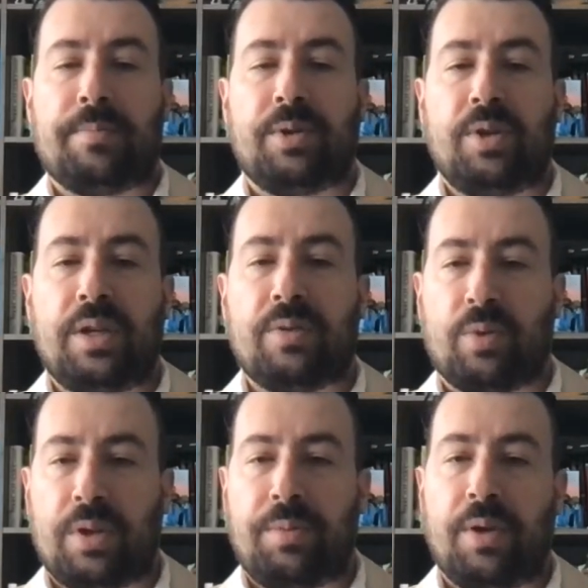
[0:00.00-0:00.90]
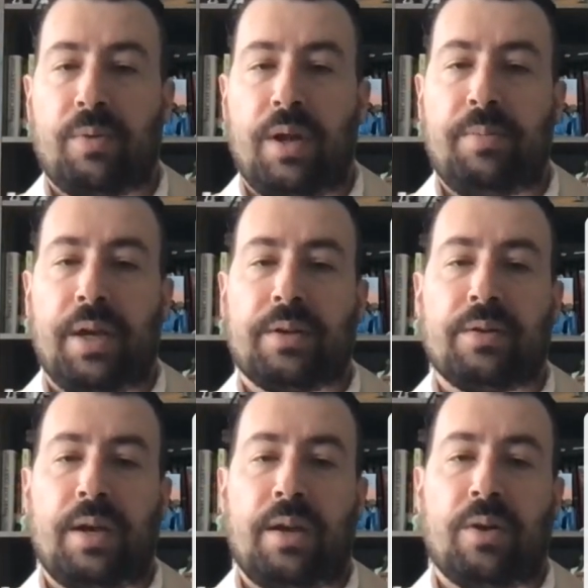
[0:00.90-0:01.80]
you need to really be a
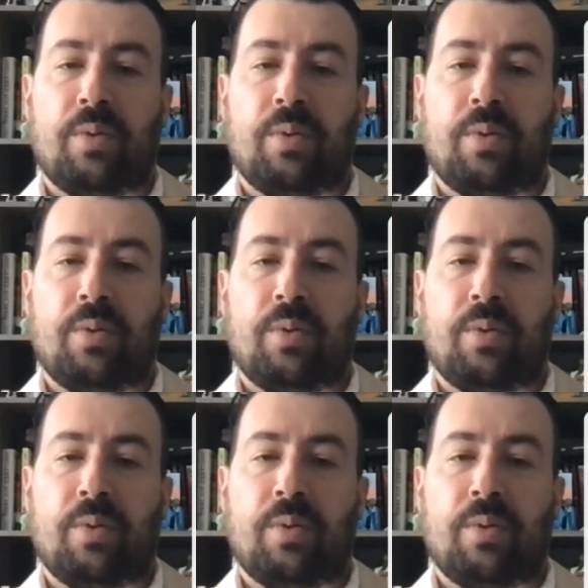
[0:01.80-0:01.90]
rainmaker and